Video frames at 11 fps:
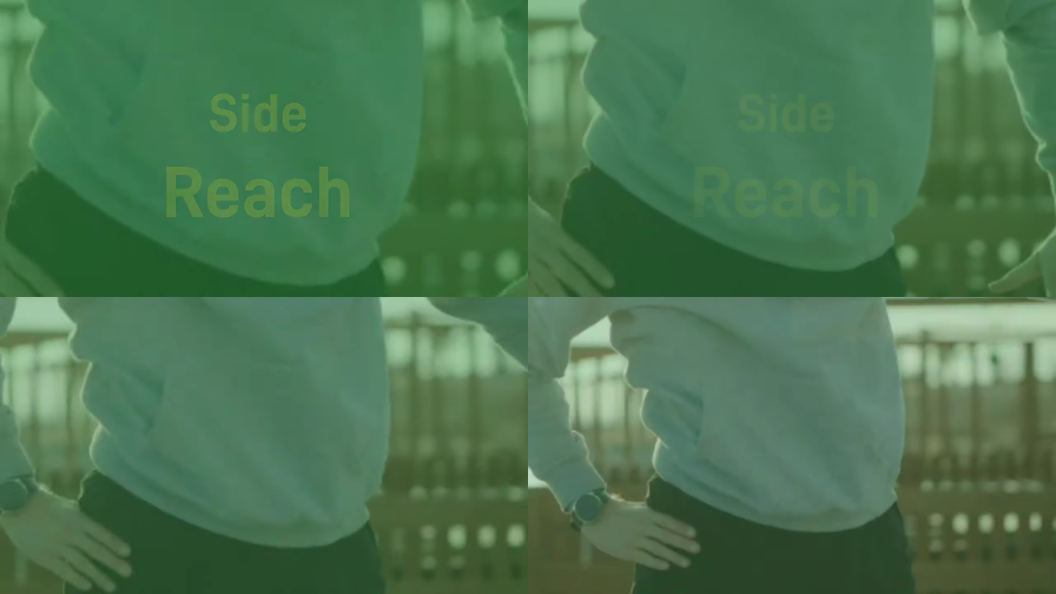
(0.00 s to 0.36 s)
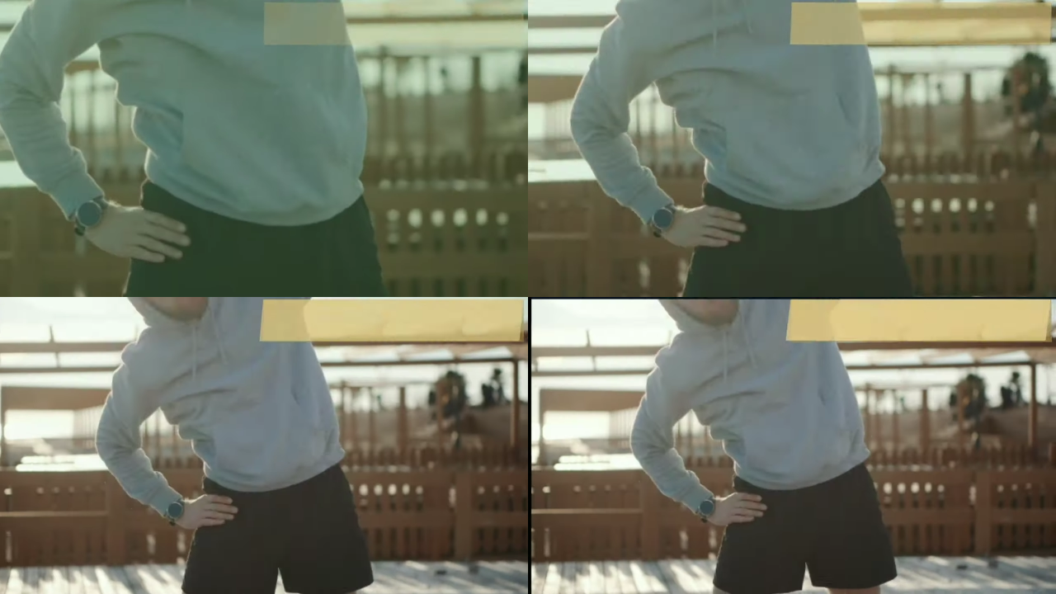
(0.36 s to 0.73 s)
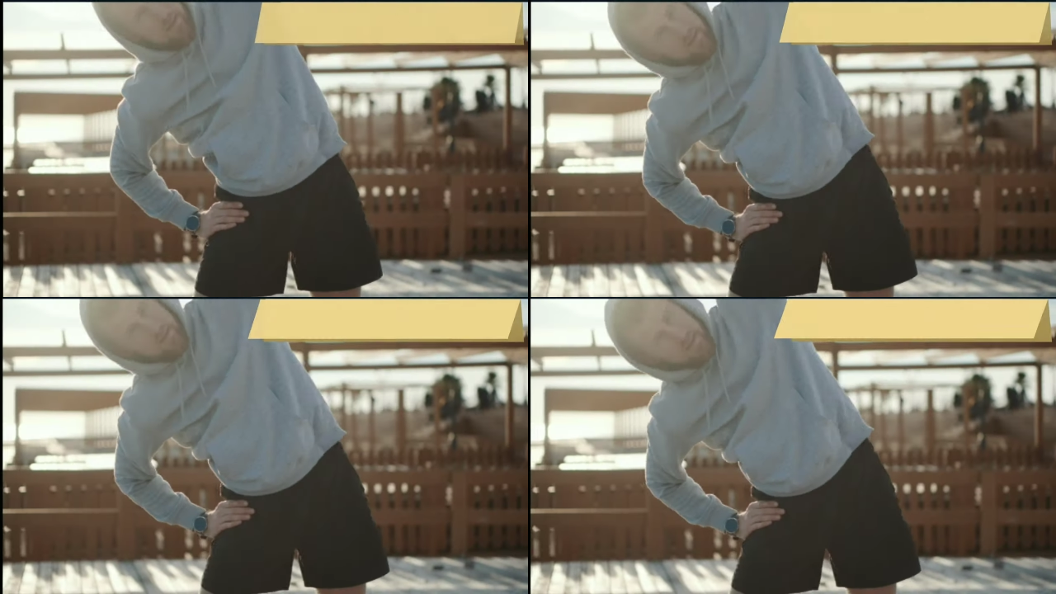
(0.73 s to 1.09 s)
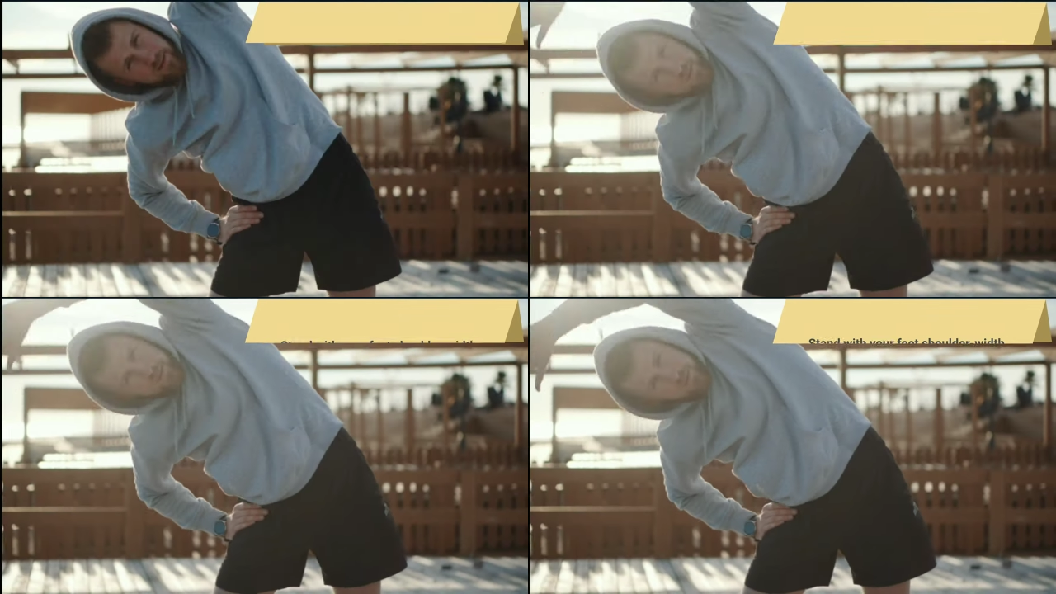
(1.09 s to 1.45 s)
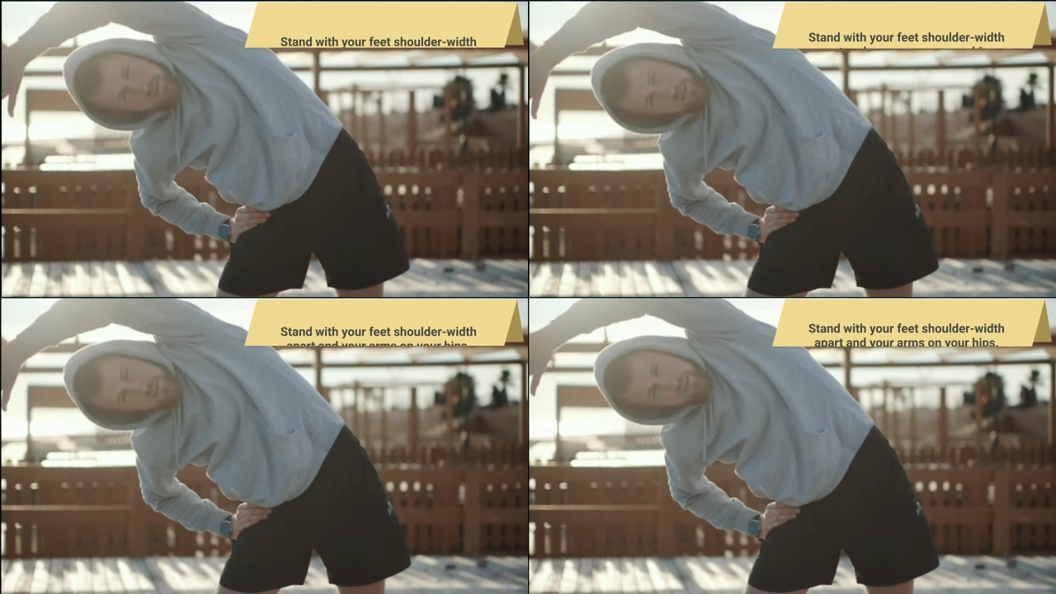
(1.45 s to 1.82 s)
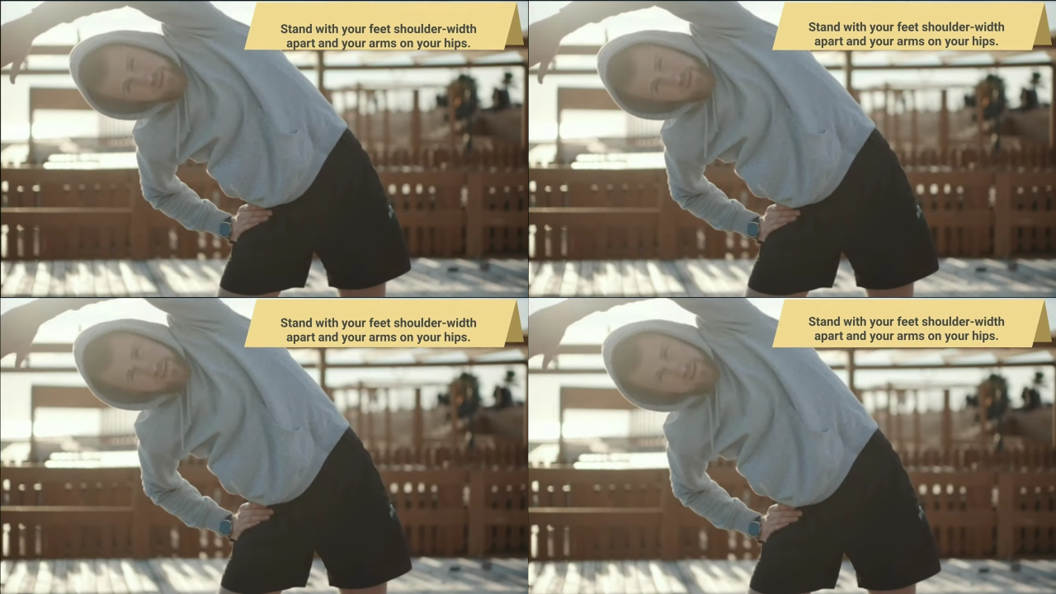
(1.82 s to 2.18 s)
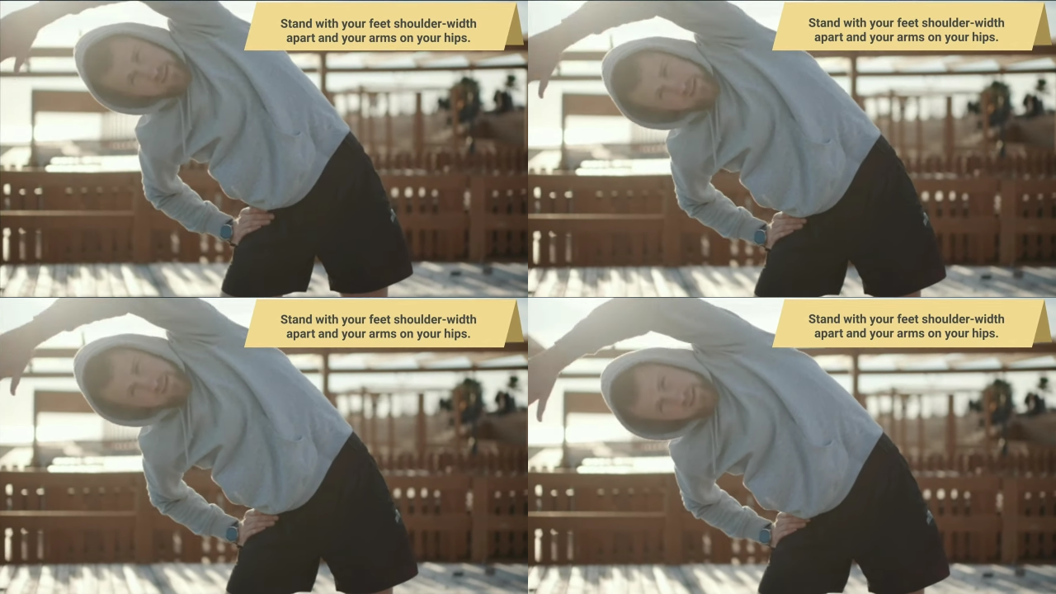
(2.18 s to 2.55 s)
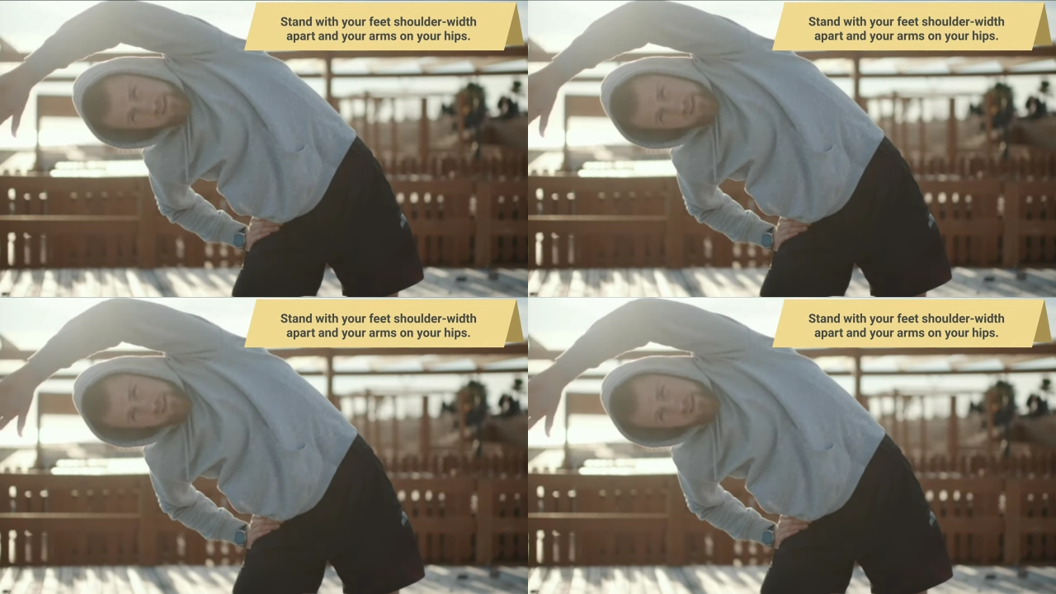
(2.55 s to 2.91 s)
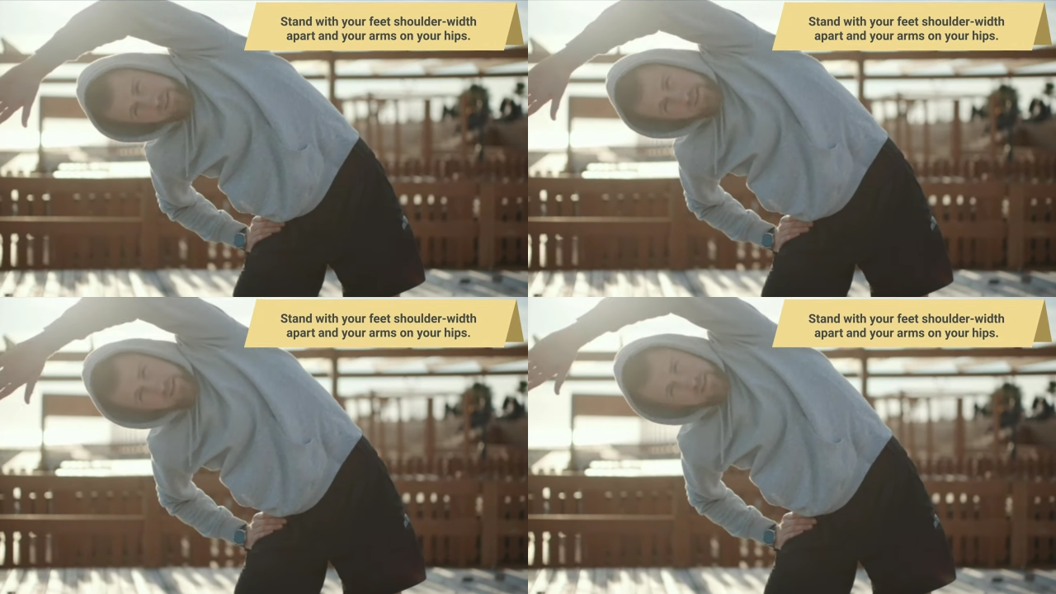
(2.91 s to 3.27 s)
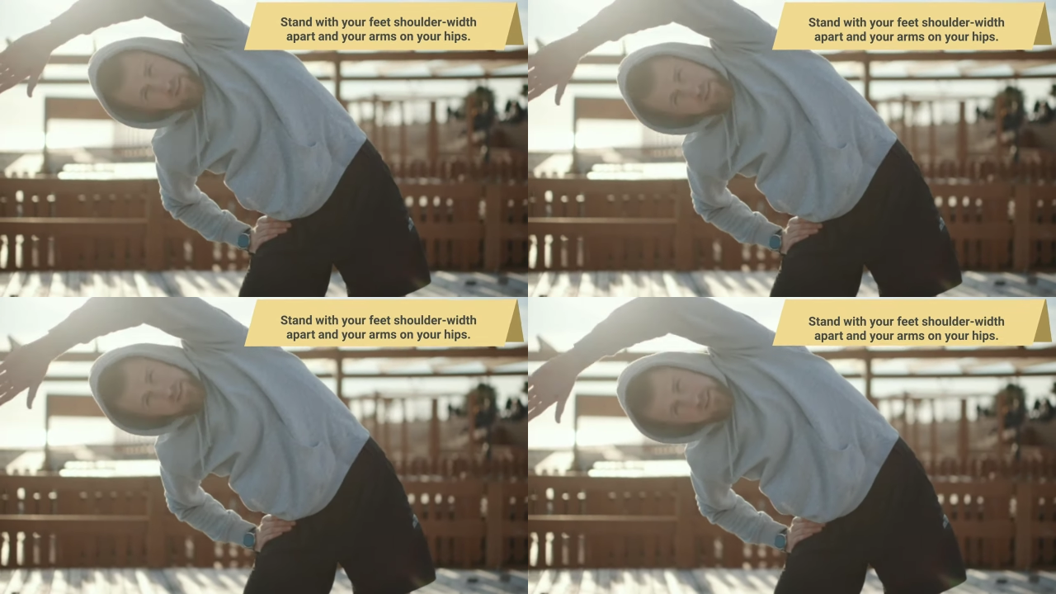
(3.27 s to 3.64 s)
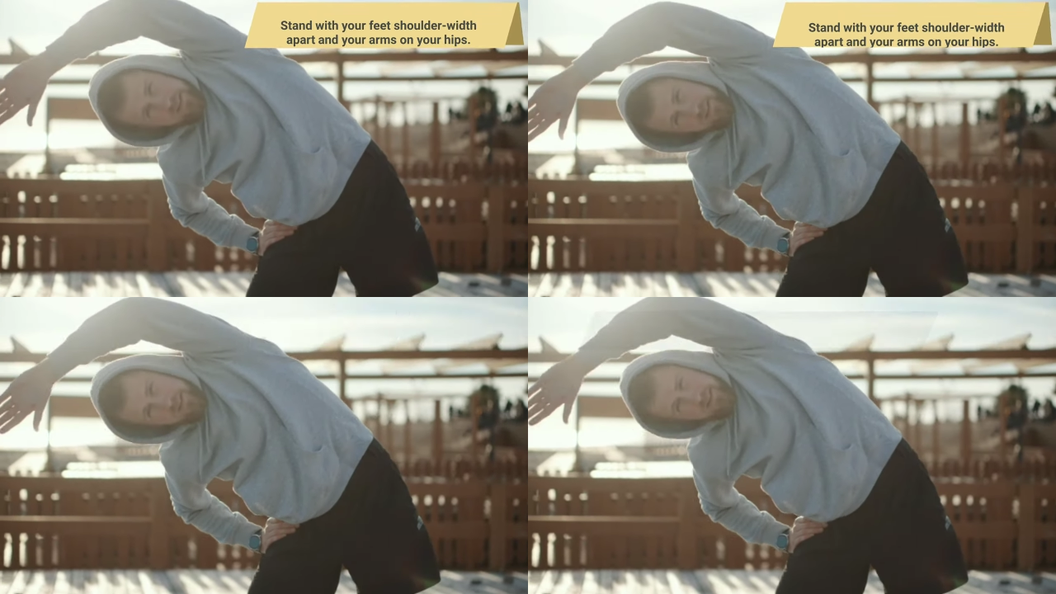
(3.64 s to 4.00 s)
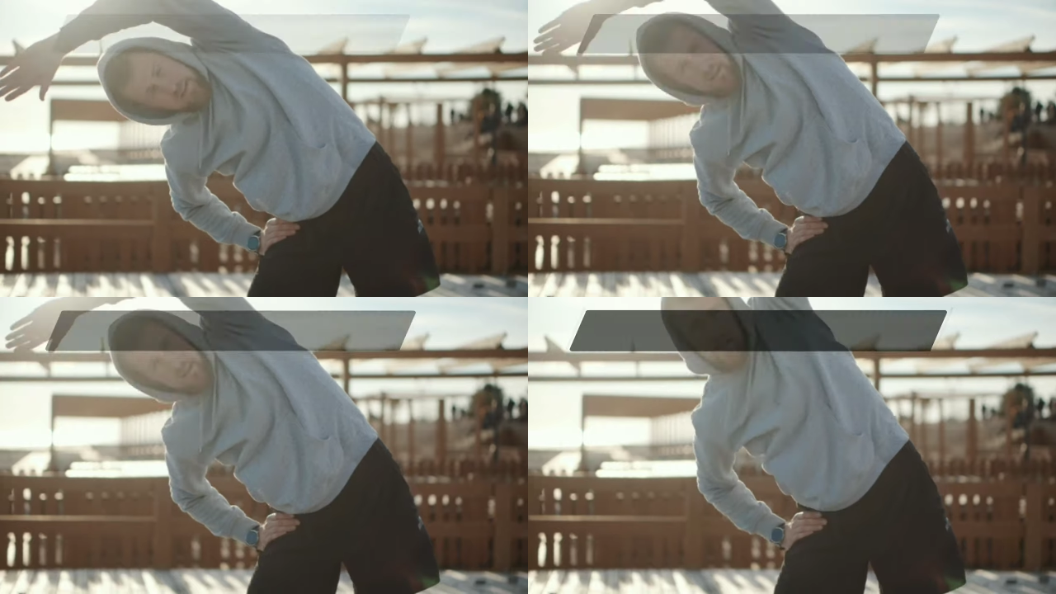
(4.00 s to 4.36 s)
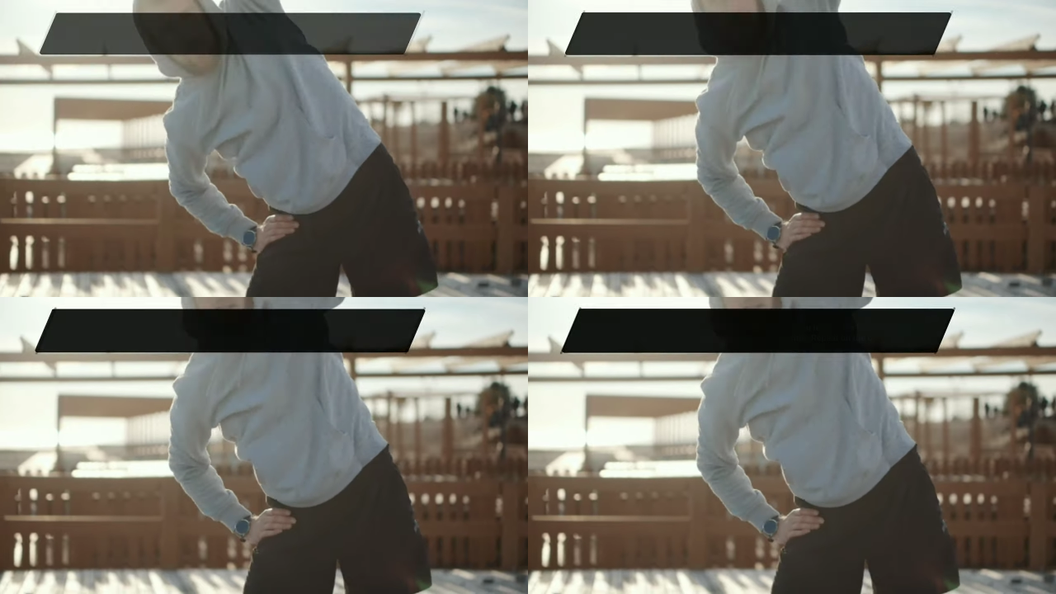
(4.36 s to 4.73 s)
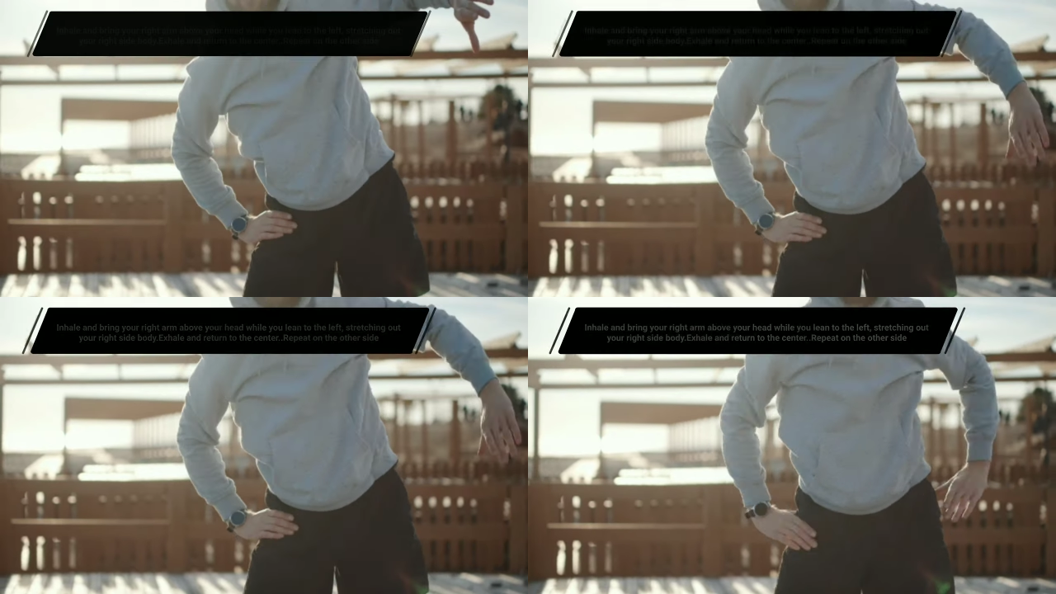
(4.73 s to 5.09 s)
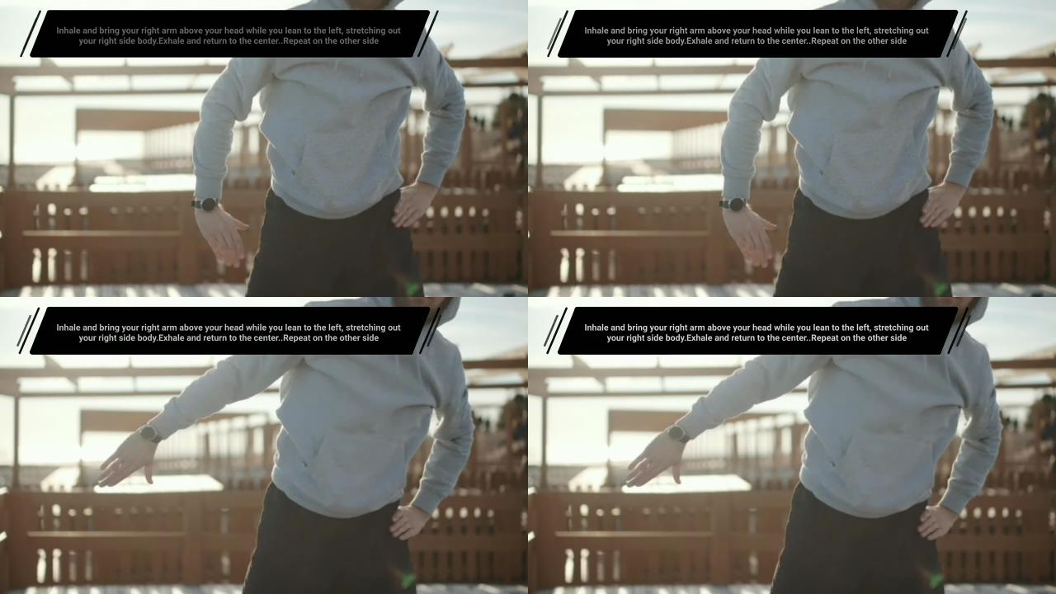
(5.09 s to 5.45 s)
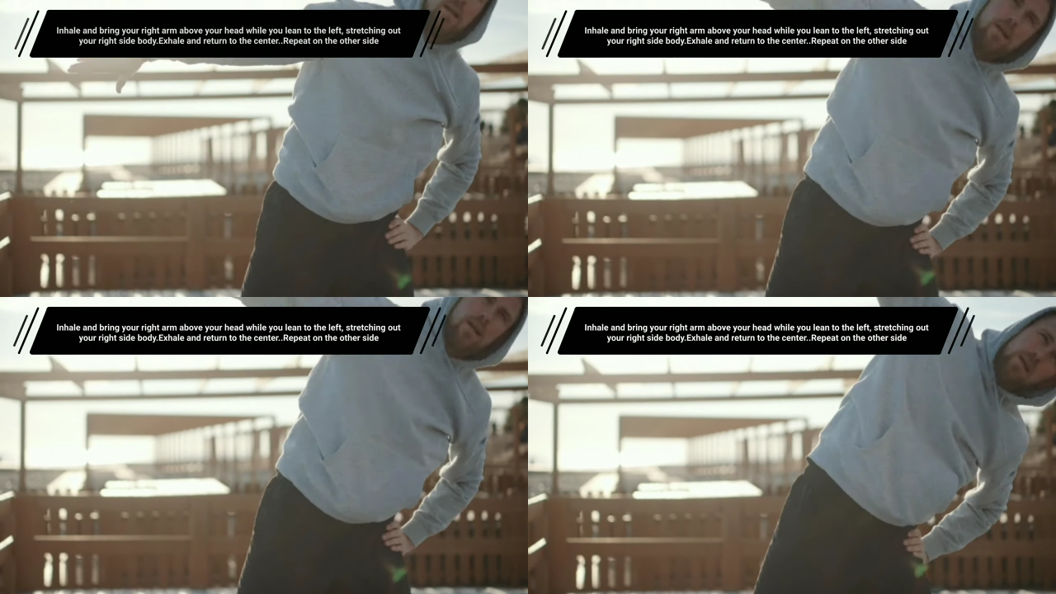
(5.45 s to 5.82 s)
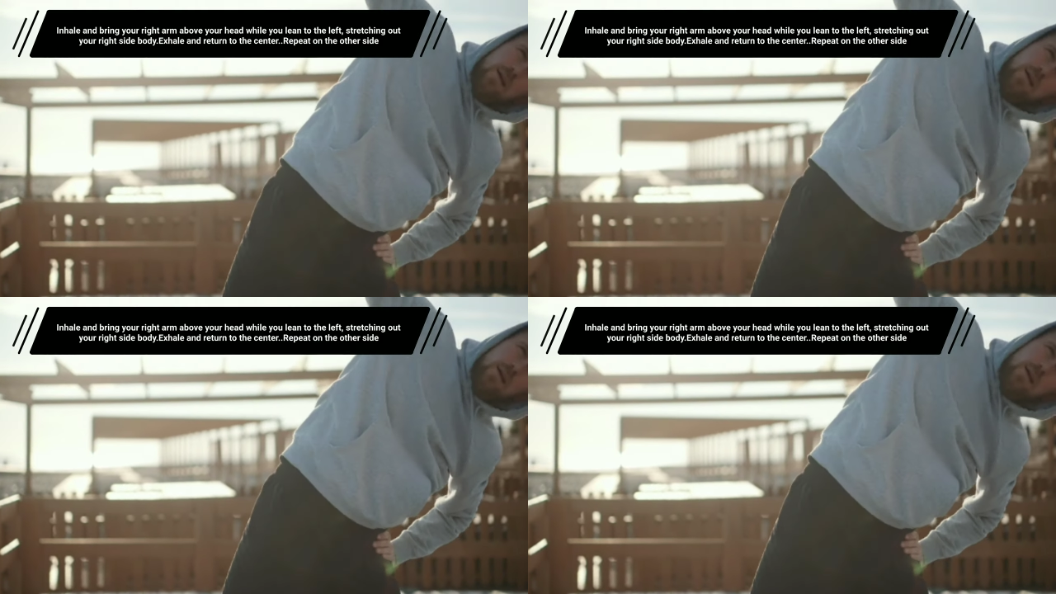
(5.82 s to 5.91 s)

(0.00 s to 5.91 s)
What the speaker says: [unreadable: no face in view]